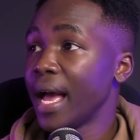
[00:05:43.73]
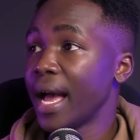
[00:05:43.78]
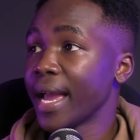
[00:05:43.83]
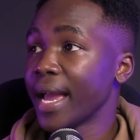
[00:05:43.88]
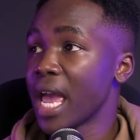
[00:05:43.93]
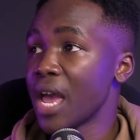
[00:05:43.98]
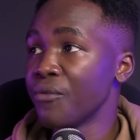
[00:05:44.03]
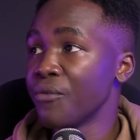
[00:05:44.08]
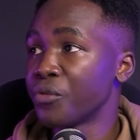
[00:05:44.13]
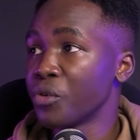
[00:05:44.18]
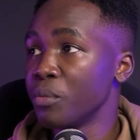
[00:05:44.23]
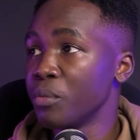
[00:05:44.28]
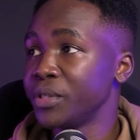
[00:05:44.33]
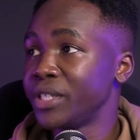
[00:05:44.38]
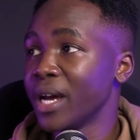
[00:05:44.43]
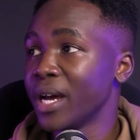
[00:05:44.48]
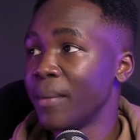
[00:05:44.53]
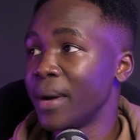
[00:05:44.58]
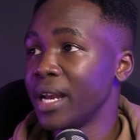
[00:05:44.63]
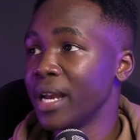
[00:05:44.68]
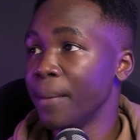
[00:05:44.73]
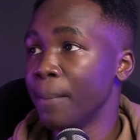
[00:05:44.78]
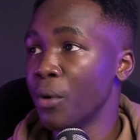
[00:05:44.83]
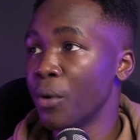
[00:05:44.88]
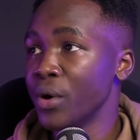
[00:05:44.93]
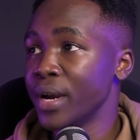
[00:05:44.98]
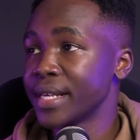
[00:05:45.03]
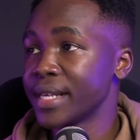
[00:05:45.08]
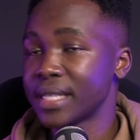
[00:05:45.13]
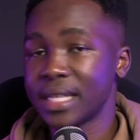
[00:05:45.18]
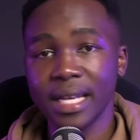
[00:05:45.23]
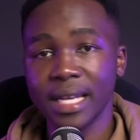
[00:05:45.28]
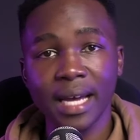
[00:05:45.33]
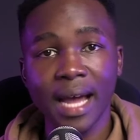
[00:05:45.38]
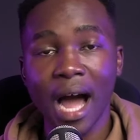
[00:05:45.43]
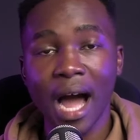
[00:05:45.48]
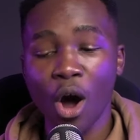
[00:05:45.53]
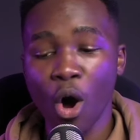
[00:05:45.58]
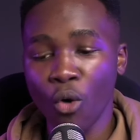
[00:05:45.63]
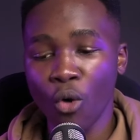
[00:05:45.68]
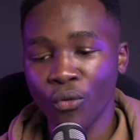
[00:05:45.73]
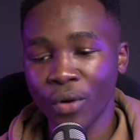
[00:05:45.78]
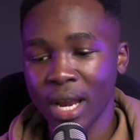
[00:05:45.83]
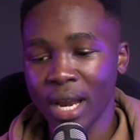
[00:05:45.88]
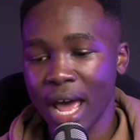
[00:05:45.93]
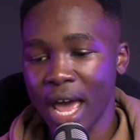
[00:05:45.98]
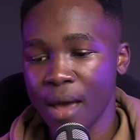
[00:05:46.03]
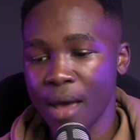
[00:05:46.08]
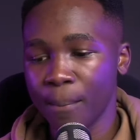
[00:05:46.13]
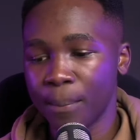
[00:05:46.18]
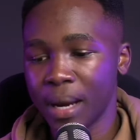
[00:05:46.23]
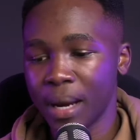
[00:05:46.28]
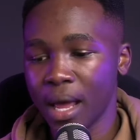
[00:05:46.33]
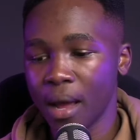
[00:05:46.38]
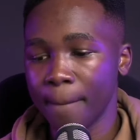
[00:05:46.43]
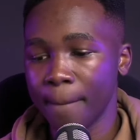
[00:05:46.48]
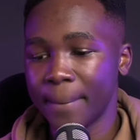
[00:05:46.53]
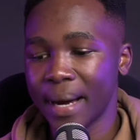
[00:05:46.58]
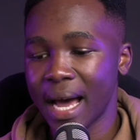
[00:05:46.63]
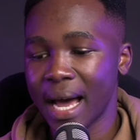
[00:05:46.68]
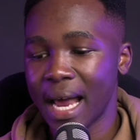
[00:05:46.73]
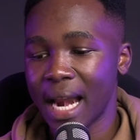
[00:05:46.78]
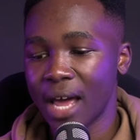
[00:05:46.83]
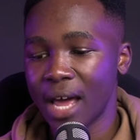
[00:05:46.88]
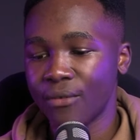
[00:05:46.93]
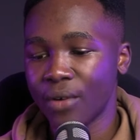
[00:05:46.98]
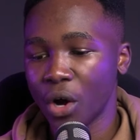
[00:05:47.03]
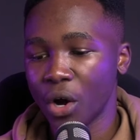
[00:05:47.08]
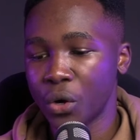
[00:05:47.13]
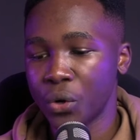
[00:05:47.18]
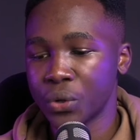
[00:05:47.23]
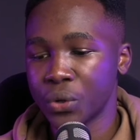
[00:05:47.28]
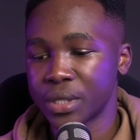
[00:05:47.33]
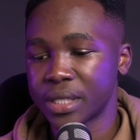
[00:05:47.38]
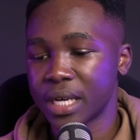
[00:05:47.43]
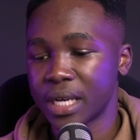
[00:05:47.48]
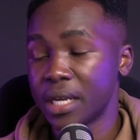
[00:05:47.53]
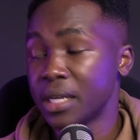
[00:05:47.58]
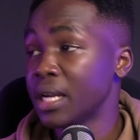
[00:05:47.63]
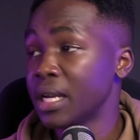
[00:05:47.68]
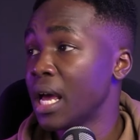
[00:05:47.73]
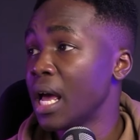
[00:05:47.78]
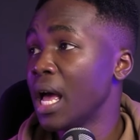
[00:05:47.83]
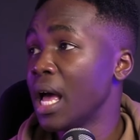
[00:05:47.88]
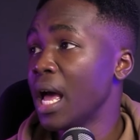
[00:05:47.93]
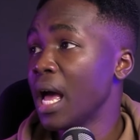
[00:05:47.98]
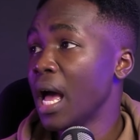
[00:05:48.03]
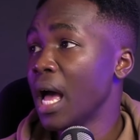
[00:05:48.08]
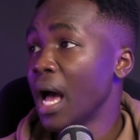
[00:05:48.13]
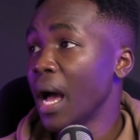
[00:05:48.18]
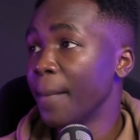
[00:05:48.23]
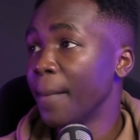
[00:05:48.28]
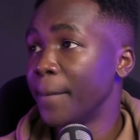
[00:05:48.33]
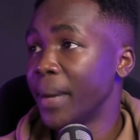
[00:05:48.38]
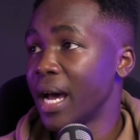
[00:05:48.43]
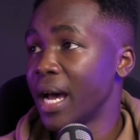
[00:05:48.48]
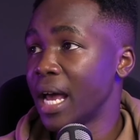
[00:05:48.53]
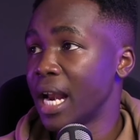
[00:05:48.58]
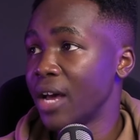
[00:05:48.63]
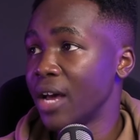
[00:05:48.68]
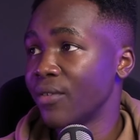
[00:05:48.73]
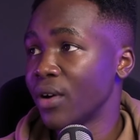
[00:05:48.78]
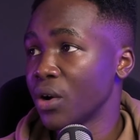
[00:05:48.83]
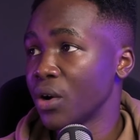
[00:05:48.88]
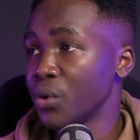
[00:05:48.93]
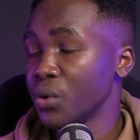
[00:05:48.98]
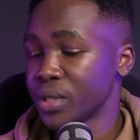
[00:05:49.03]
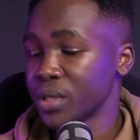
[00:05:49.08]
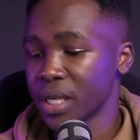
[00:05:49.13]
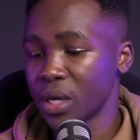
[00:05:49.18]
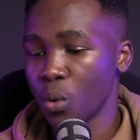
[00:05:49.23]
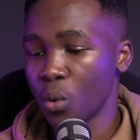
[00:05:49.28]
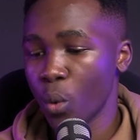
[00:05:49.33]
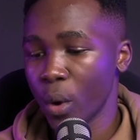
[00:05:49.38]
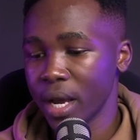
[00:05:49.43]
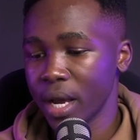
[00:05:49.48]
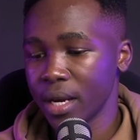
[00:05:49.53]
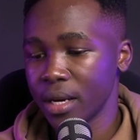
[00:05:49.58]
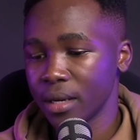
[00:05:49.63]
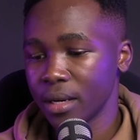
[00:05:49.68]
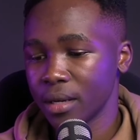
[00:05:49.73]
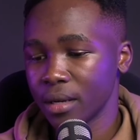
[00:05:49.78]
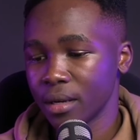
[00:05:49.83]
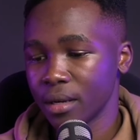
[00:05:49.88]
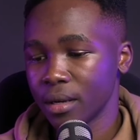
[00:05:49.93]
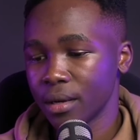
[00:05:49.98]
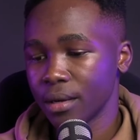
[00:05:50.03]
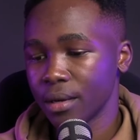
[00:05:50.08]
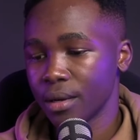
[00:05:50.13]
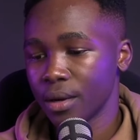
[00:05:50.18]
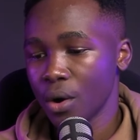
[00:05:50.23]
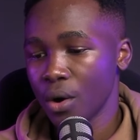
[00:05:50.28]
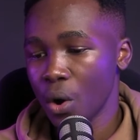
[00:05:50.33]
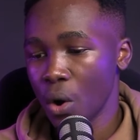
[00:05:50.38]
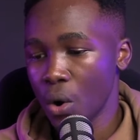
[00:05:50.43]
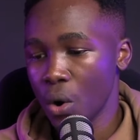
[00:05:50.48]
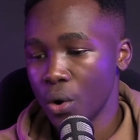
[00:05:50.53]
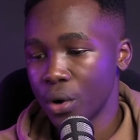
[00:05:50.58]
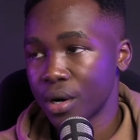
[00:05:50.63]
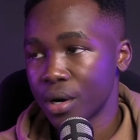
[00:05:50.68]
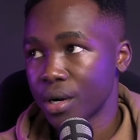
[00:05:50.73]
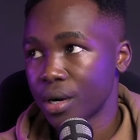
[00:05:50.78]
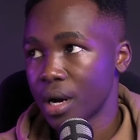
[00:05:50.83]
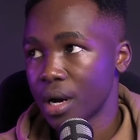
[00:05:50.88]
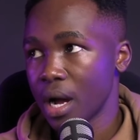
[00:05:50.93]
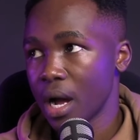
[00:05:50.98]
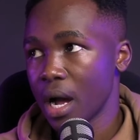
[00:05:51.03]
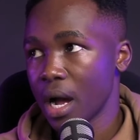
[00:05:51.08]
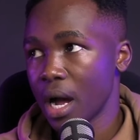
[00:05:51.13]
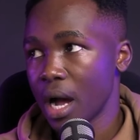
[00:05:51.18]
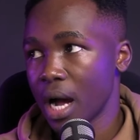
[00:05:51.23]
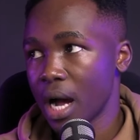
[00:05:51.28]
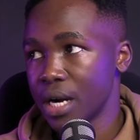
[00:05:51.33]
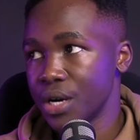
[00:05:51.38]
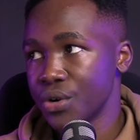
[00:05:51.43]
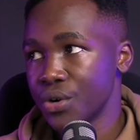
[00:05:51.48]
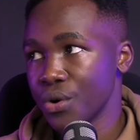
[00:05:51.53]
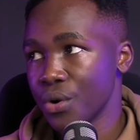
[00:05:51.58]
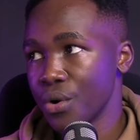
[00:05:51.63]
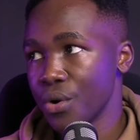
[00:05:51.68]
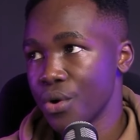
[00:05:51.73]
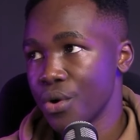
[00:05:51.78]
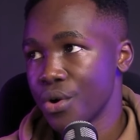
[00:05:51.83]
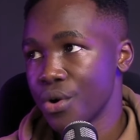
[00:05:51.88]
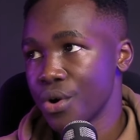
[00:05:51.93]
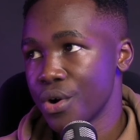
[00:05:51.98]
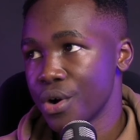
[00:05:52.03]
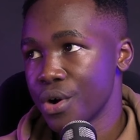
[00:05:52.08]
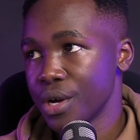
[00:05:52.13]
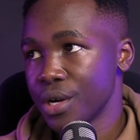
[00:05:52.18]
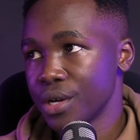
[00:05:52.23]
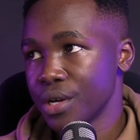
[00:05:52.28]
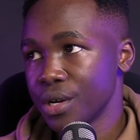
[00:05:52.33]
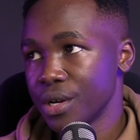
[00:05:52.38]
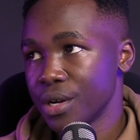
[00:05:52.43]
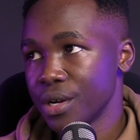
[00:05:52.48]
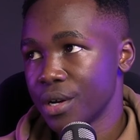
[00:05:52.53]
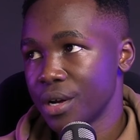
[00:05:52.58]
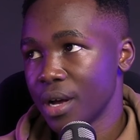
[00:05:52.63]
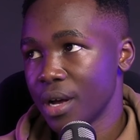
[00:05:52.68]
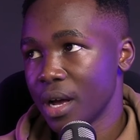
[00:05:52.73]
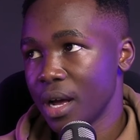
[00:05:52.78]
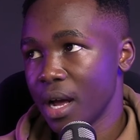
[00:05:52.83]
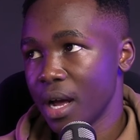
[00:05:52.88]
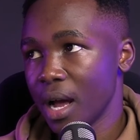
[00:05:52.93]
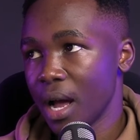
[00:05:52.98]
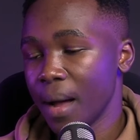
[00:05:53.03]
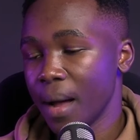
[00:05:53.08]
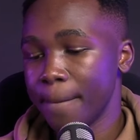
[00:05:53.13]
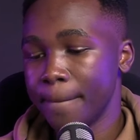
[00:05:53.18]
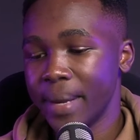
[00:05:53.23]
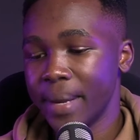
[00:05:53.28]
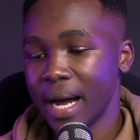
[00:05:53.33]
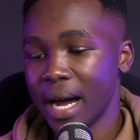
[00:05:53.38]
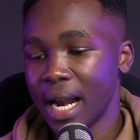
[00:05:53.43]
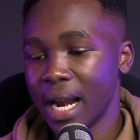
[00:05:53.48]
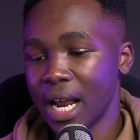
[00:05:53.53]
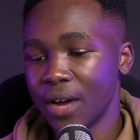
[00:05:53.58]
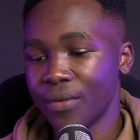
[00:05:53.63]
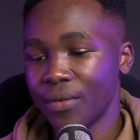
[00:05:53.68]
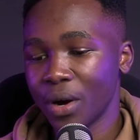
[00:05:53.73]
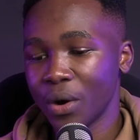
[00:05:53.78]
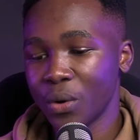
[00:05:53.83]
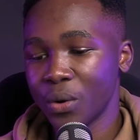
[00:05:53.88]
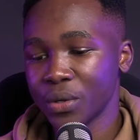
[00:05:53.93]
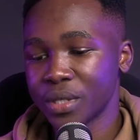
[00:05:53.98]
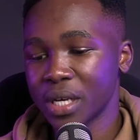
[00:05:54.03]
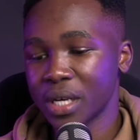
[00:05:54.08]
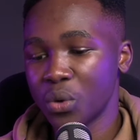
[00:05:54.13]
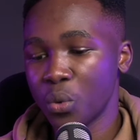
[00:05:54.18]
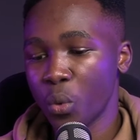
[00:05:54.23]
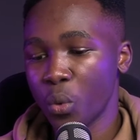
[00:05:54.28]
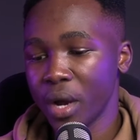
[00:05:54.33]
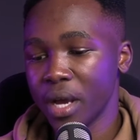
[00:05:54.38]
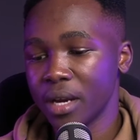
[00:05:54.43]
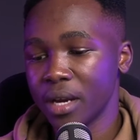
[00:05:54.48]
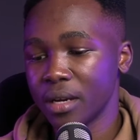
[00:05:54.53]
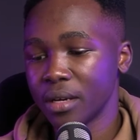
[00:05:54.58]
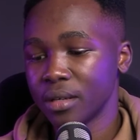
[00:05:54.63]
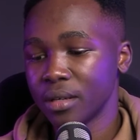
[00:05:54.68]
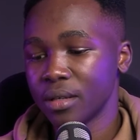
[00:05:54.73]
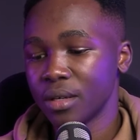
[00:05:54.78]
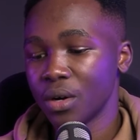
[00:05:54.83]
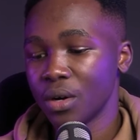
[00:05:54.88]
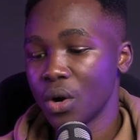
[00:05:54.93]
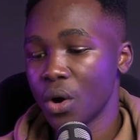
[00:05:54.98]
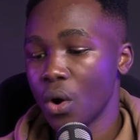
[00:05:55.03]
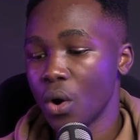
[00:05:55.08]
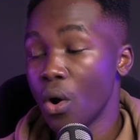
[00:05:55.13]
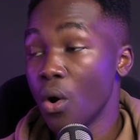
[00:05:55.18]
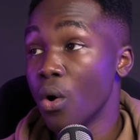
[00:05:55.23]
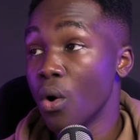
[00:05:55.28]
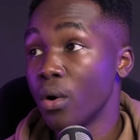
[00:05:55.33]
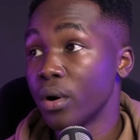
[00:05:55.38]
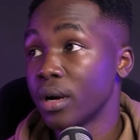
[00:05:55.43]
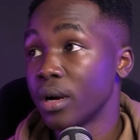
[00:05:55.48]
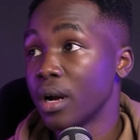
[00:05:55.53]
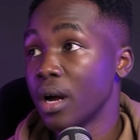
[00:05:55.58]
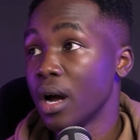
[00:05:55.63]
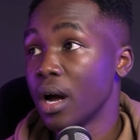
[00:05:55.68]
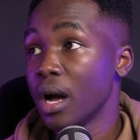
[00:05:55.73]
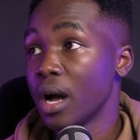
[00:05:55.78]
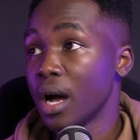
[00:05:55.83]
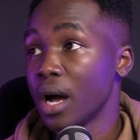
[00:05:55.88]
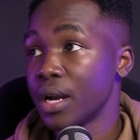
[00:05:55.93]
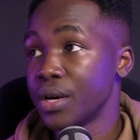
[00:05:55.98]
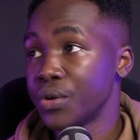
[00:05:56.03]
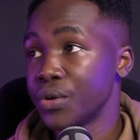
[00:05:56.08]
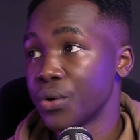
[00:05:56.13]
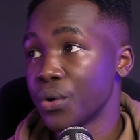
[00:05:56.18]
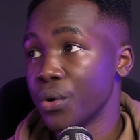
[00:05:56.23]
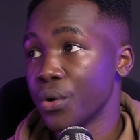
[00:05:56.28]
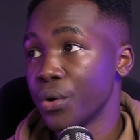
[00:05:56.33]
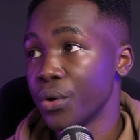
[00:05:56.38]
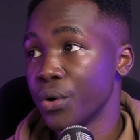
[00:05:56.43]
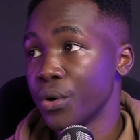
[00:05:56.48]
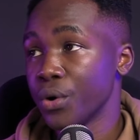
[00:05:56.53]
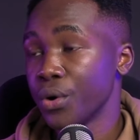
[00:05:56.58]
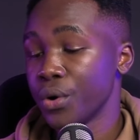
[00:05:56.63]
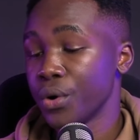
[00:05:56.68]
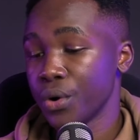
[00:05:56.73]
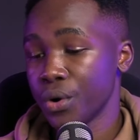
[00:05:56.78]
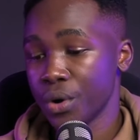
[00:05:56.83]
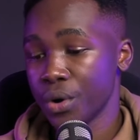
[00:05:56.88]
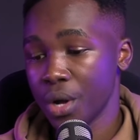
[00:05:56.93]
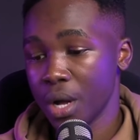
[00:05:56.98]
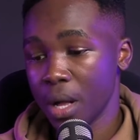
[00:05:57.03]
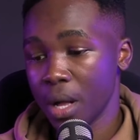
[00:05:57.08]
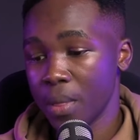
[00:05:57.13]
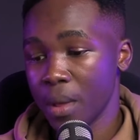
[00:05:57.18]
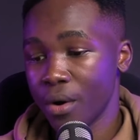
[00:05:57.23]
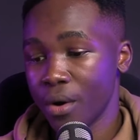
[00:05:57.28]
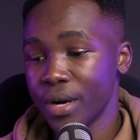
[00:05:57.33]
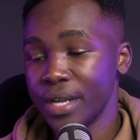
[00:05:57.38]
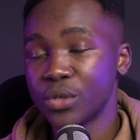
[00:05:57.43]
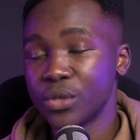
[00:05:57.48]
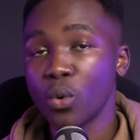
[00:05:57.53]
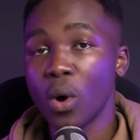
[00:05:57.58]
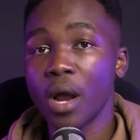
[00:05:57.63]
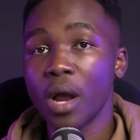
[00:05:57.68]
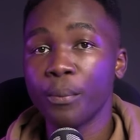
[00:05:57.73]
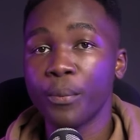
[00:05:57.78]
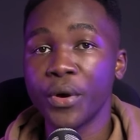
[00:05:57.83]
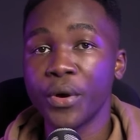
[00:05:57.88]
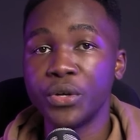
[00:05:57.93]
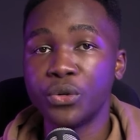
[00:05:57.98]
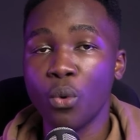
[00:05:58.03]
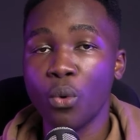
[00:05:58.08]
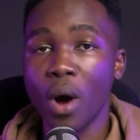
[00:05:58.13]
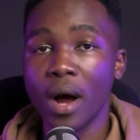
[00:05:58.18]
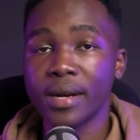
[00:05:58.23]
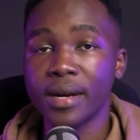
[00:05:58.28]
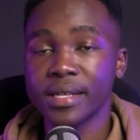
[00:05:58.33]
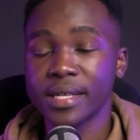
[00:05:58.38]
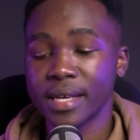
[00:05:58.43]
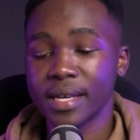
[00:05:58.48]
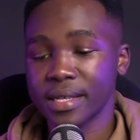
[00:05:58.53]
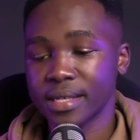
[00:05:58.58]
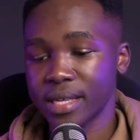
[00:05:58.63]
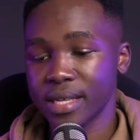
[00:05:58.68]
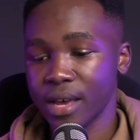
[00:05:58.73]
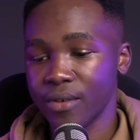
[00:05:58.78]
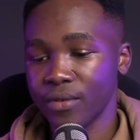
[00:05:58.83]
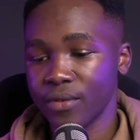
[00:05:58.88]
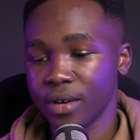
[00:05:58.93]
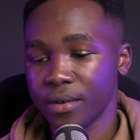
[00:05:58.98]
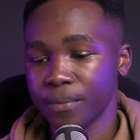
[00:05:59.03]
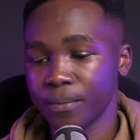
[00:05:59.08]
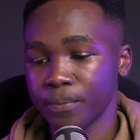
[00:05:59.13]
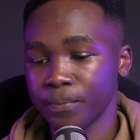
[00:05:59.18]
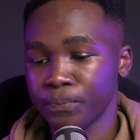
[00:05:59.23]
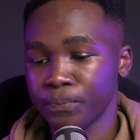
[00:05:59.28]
A game from Germany Bundesliga, Hoffenheim playing Bayer Leverkusen. Bayer Leverkusen win or a draw. Bayer Leverkusen win or a draw. The odd is 1.167.